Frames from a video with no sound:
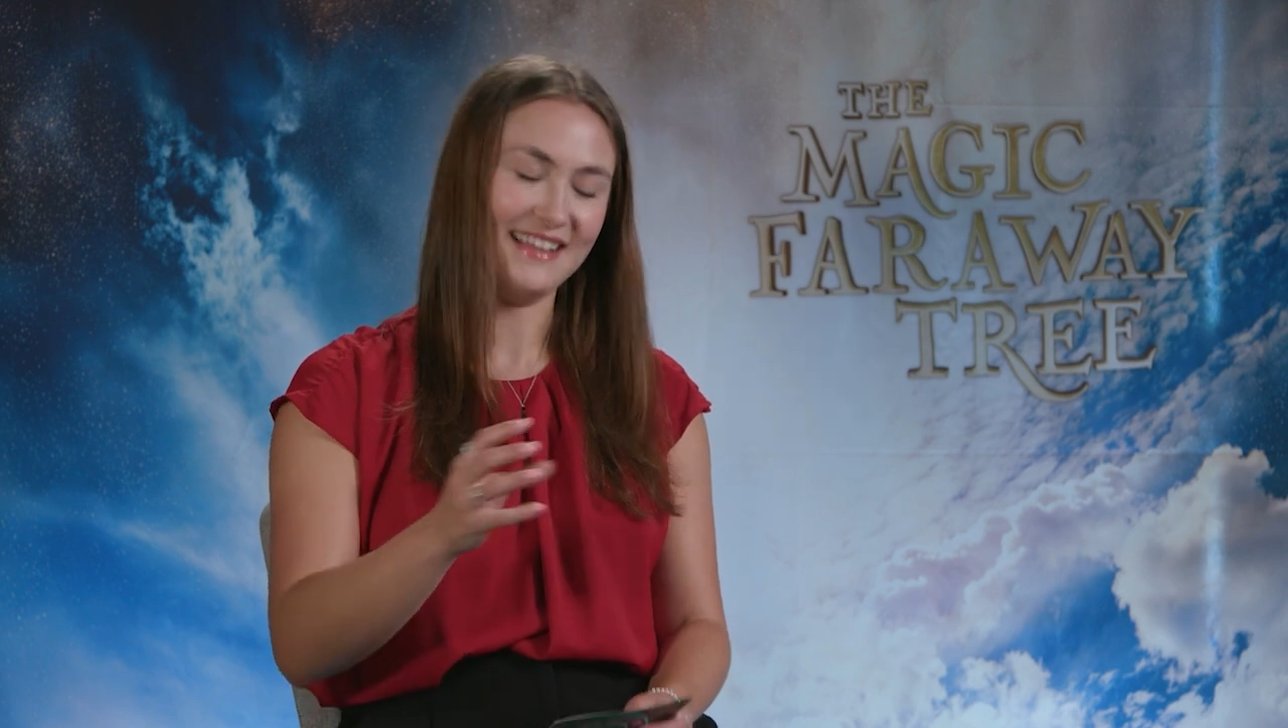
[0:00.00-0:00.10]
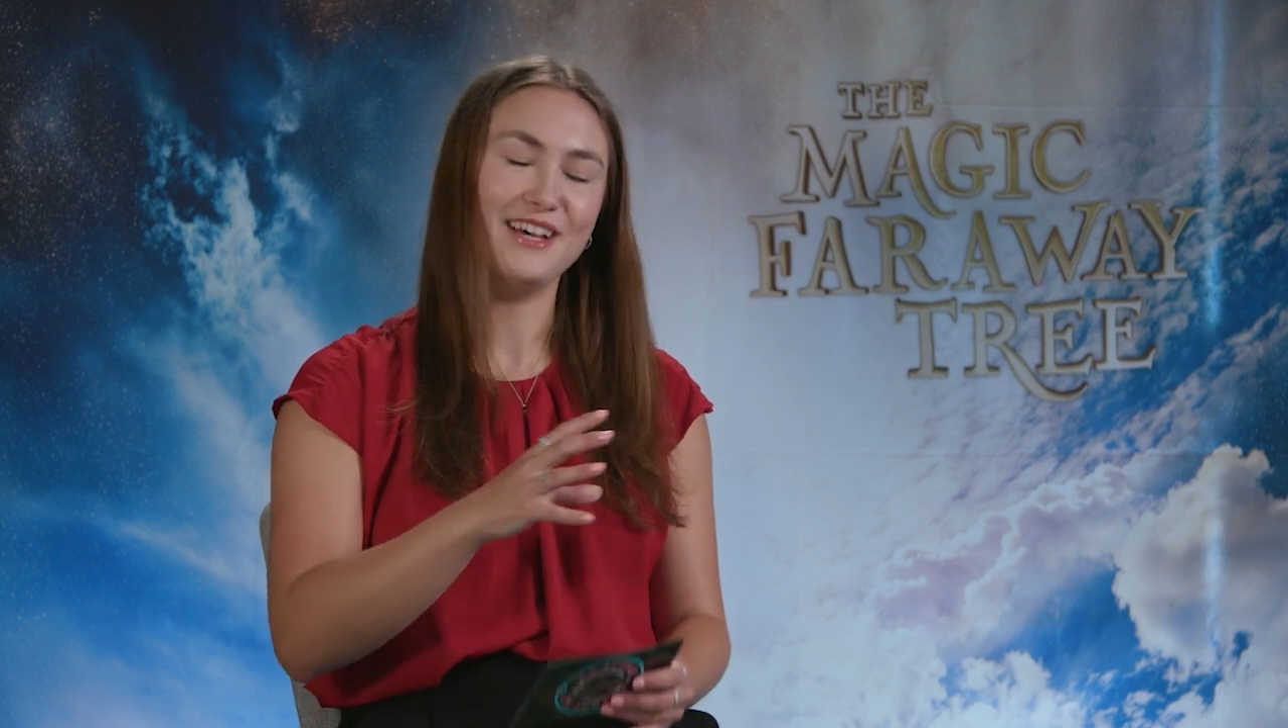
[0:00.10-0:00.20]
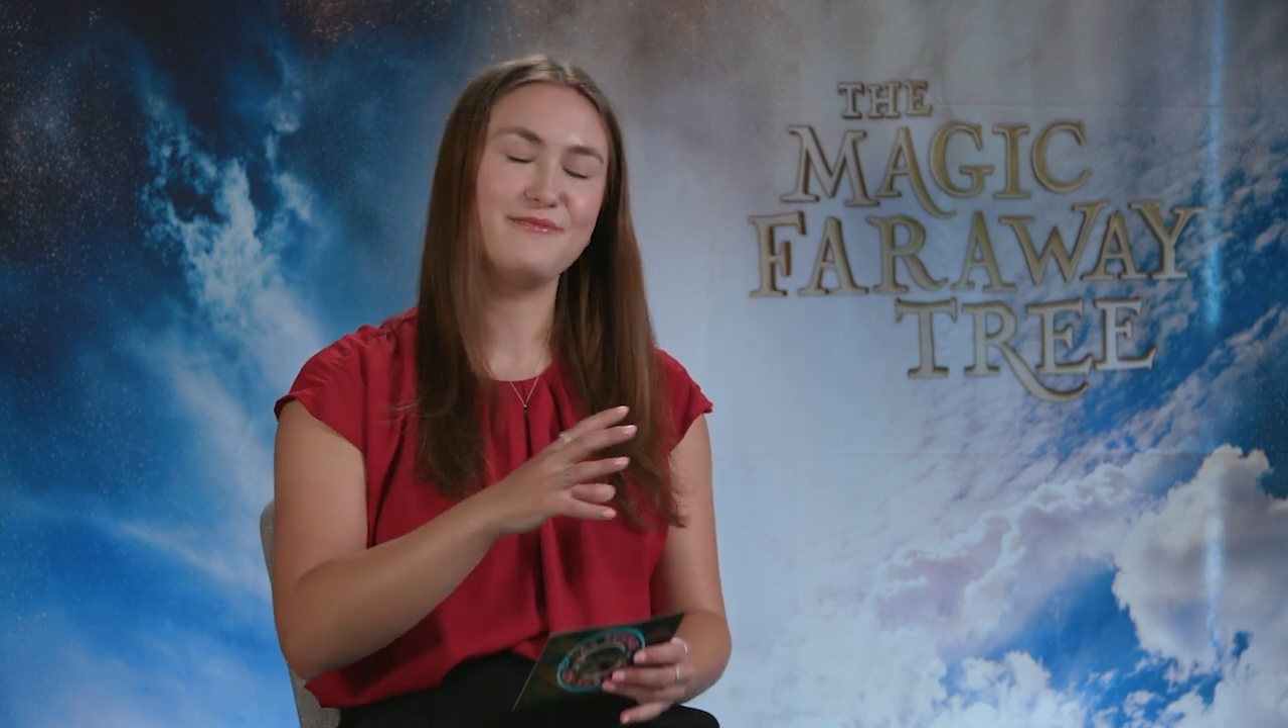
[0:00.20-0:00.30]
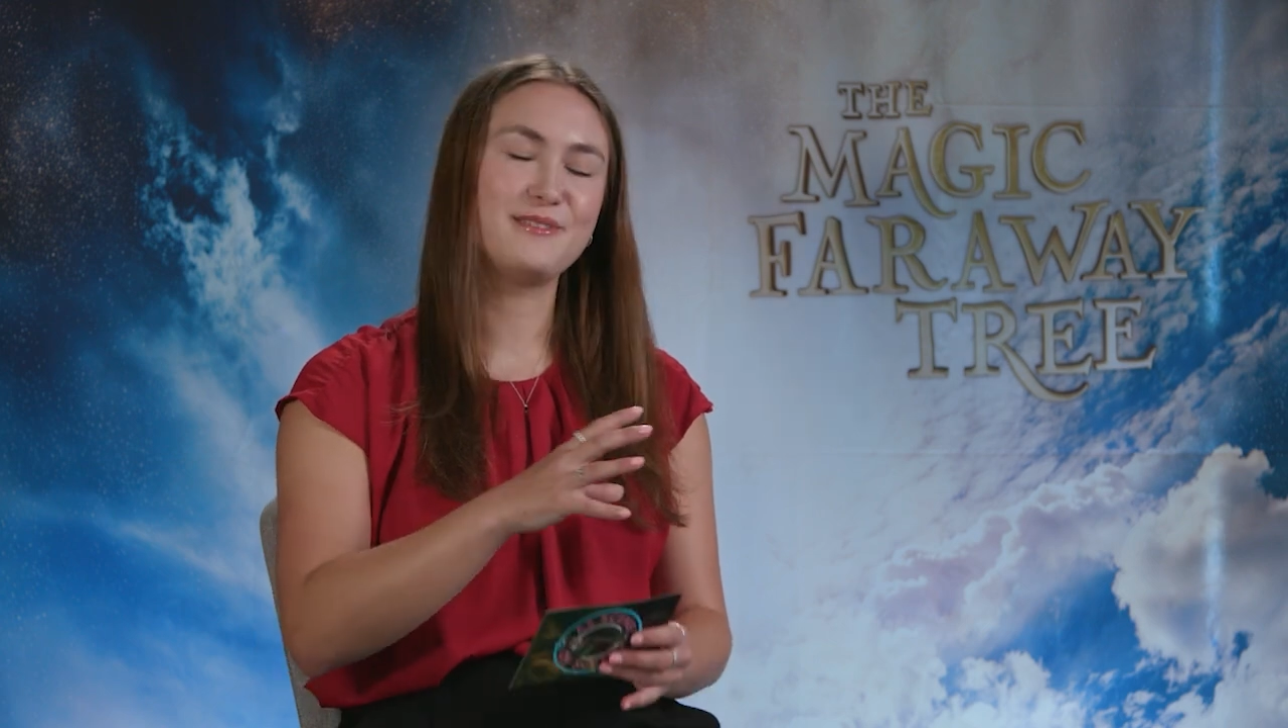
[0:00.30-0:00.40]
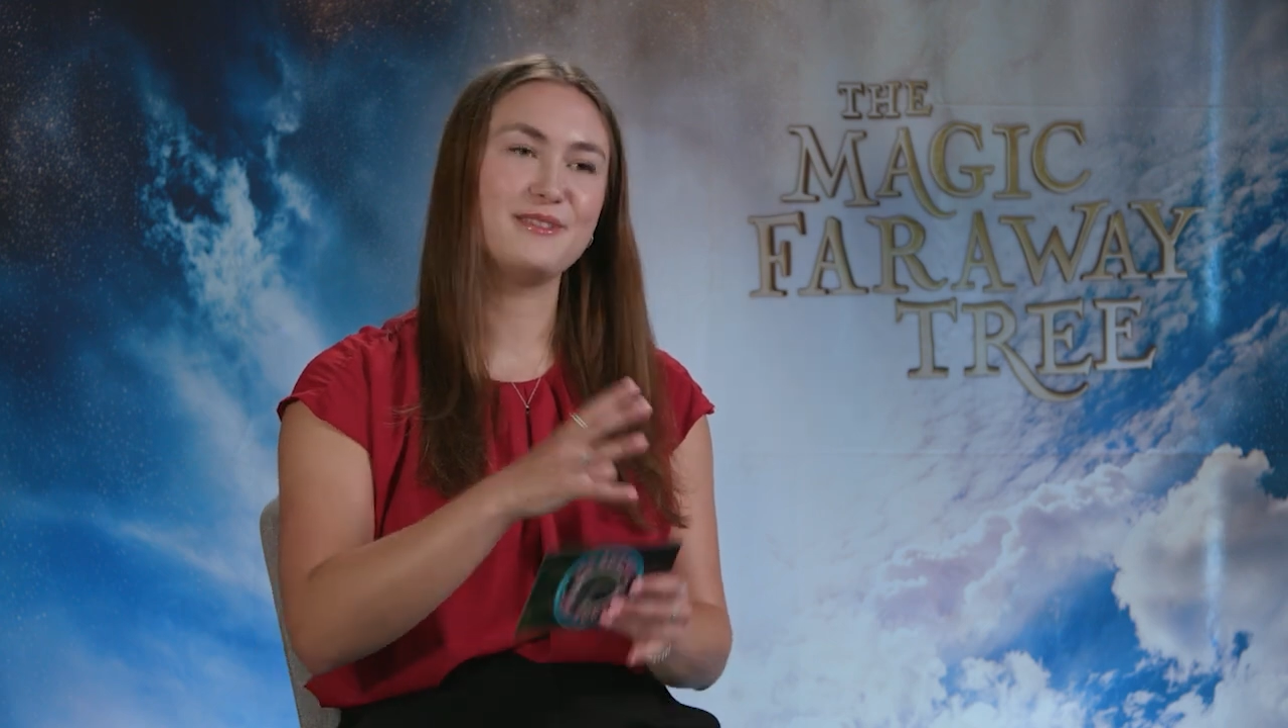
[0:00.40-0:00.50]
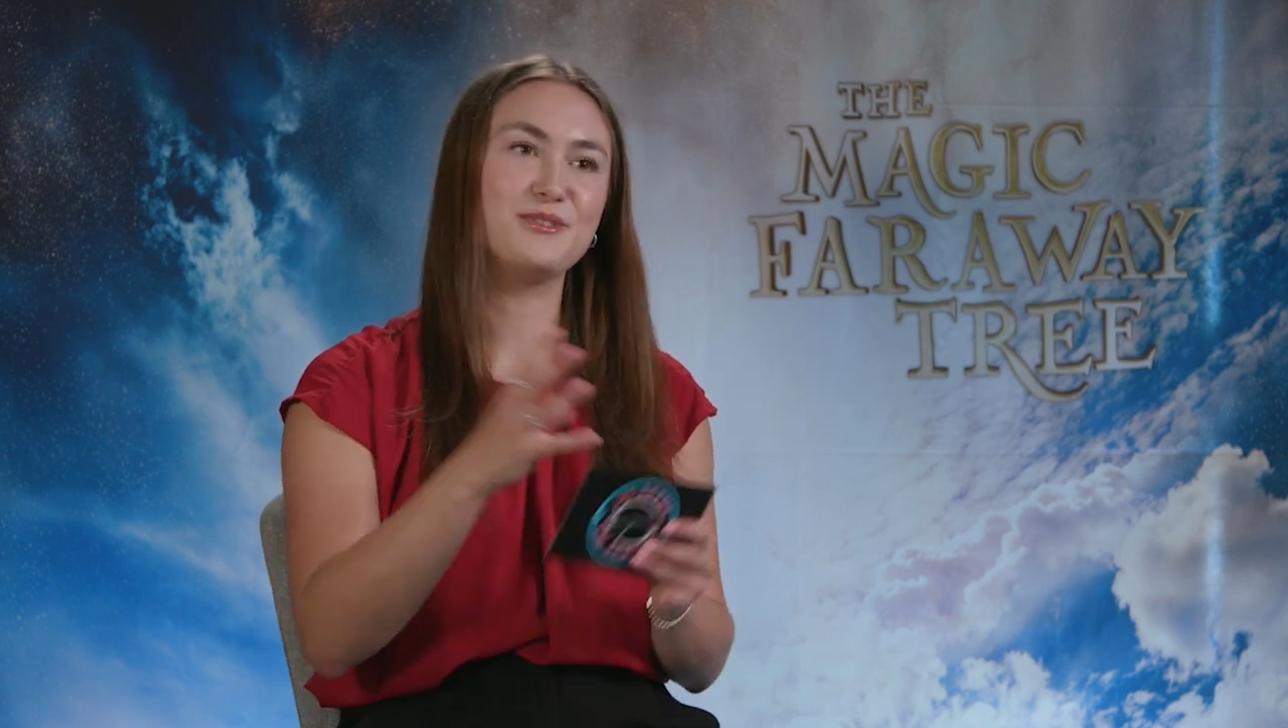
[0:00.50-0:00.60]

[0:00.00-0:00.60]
I loved the